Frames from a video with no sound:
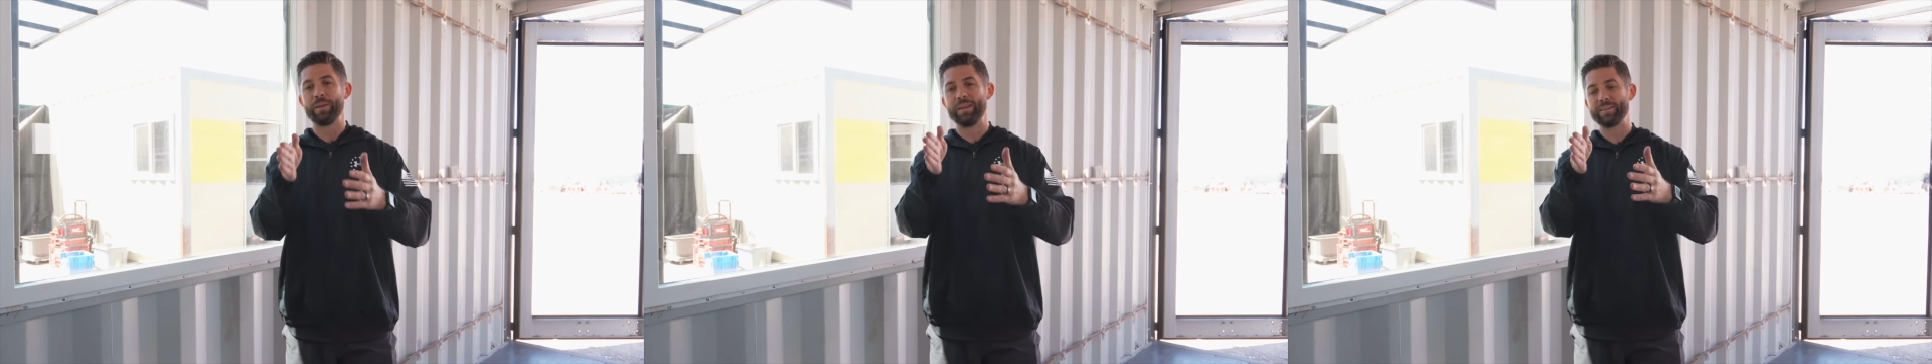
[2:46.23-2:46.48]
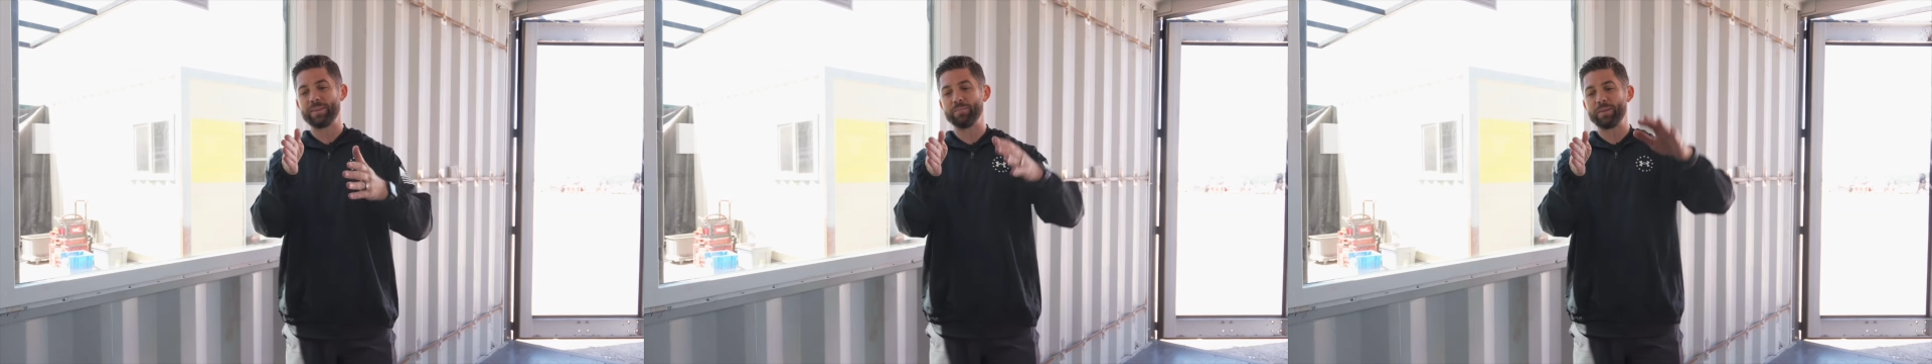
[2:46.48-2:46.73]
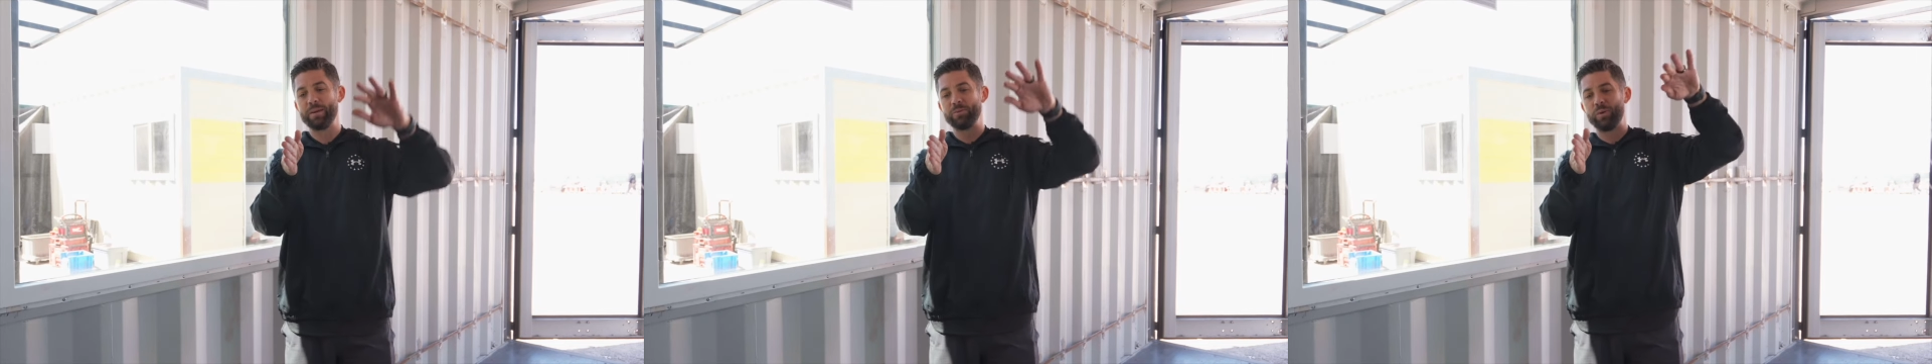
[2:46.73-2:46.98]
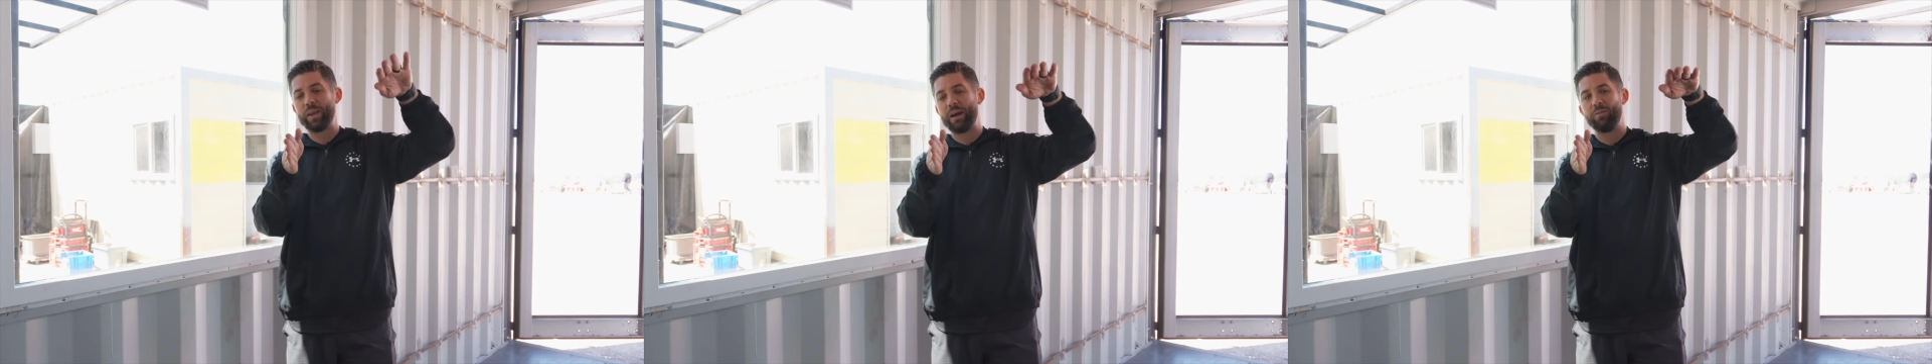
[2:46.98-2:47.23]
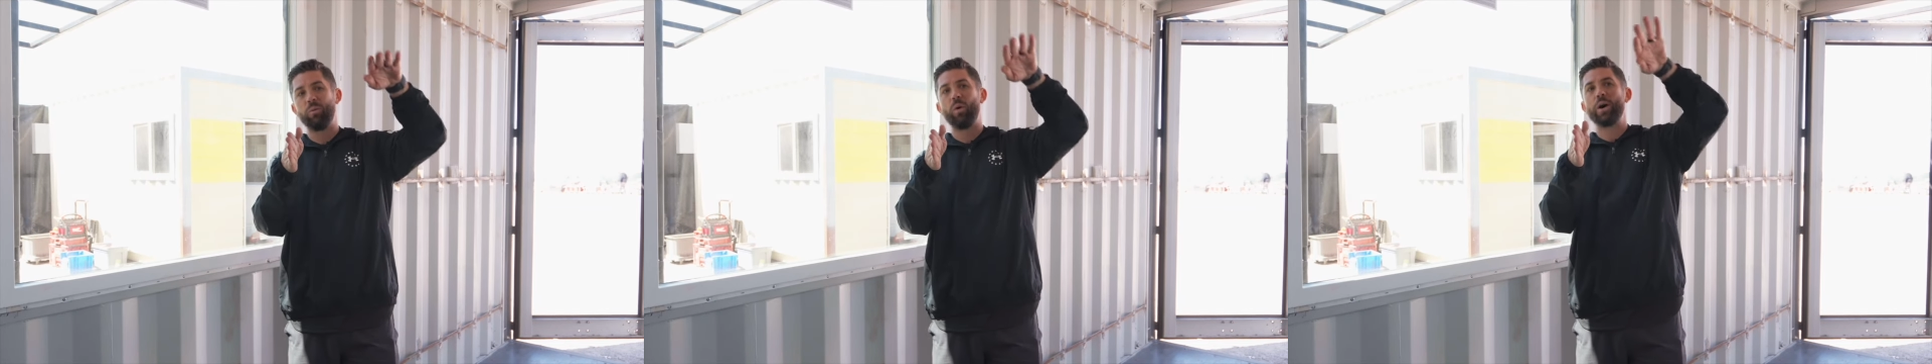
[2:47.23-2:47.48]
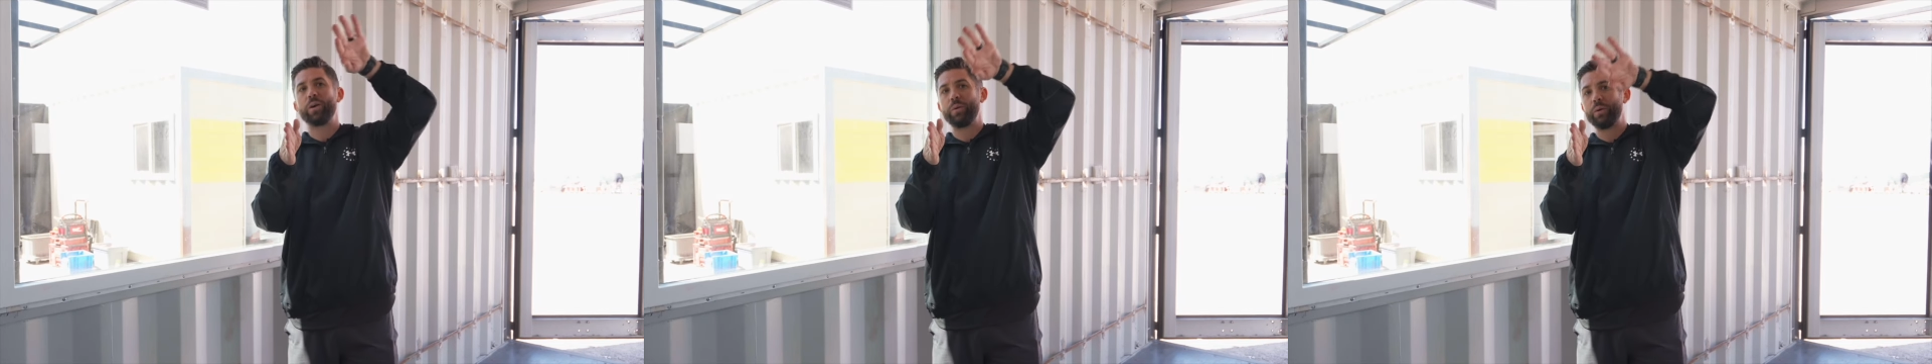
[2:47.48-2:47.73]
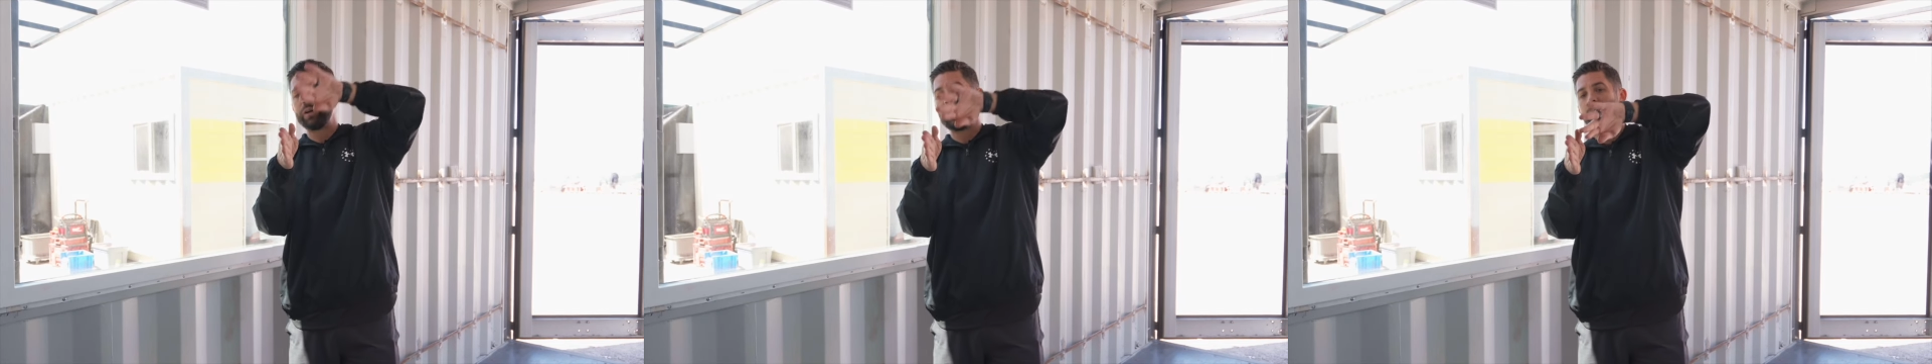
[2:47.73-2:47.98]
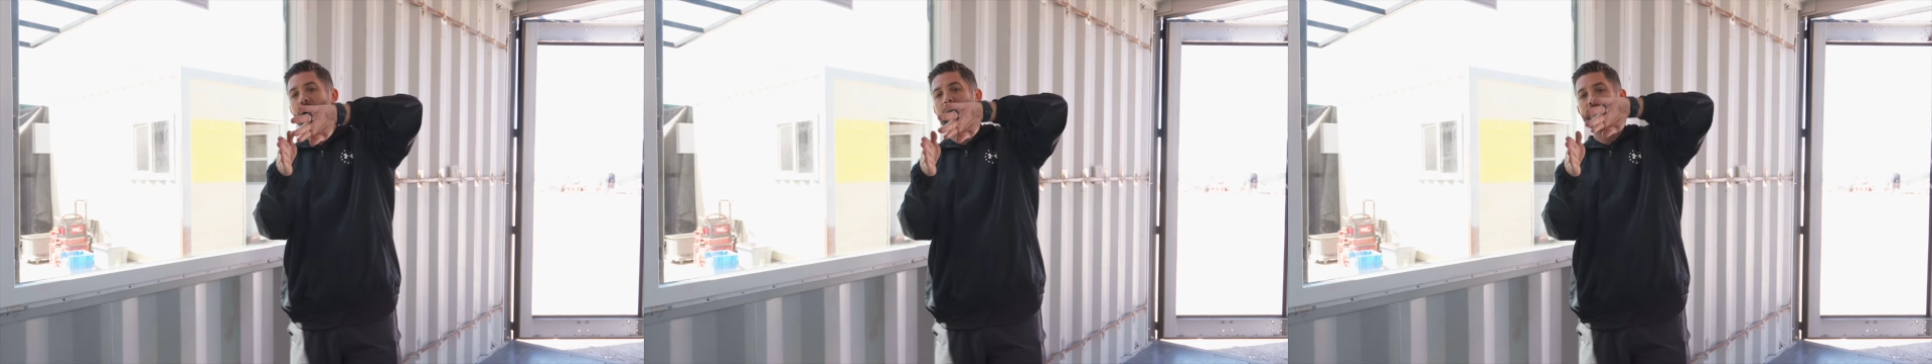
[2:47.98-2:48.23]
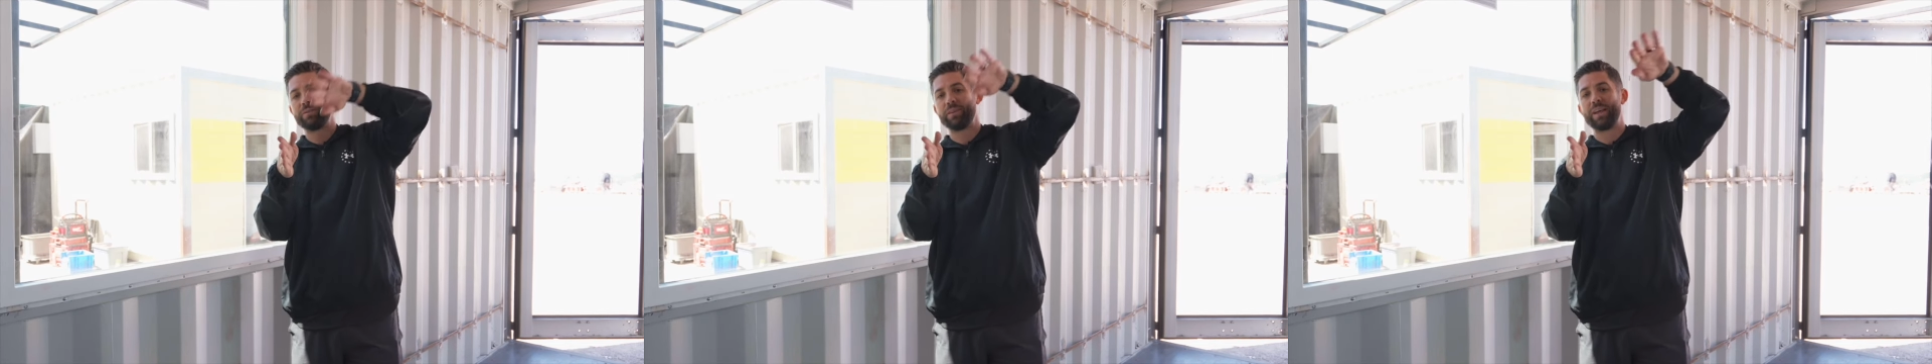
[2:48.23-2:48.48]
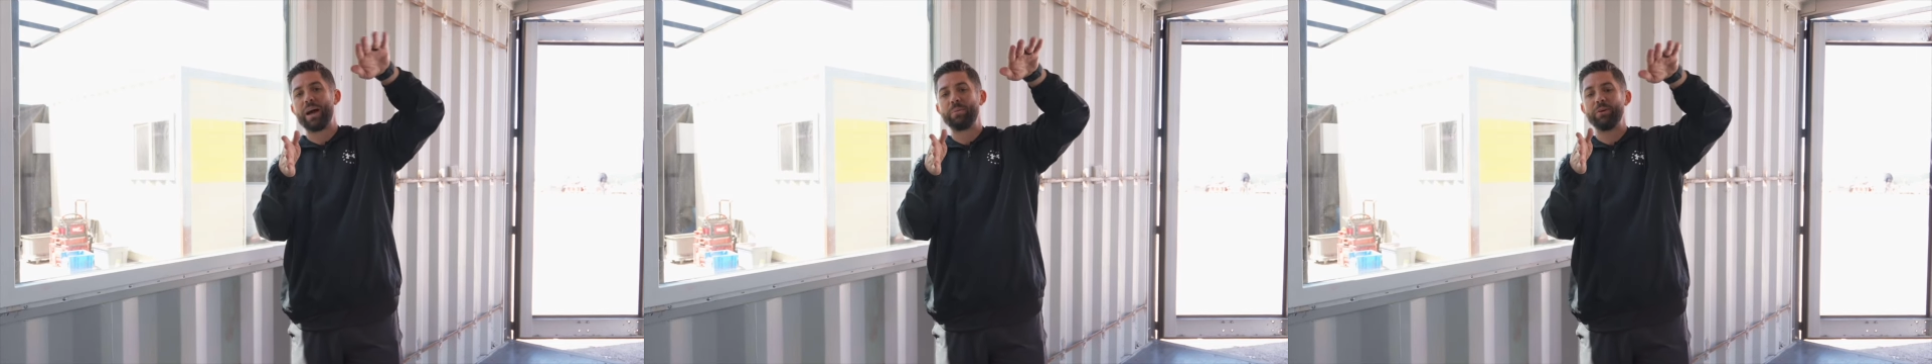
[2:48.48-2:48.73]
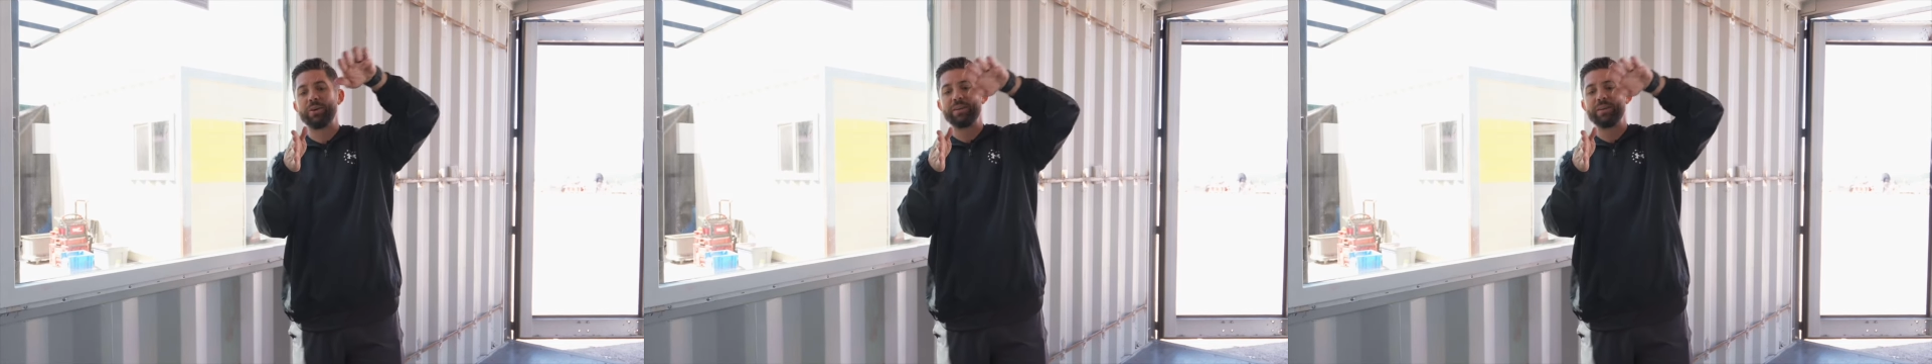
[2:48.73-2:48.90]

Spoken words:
And sometimes we'd have water that would come off the top of your